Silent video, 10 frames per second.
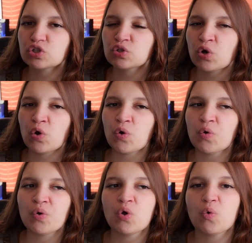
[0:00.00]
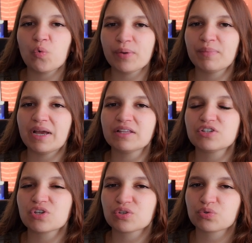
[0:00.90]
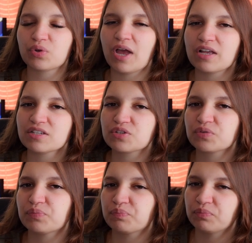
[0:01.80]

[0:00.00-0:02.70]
So we made Stoyan's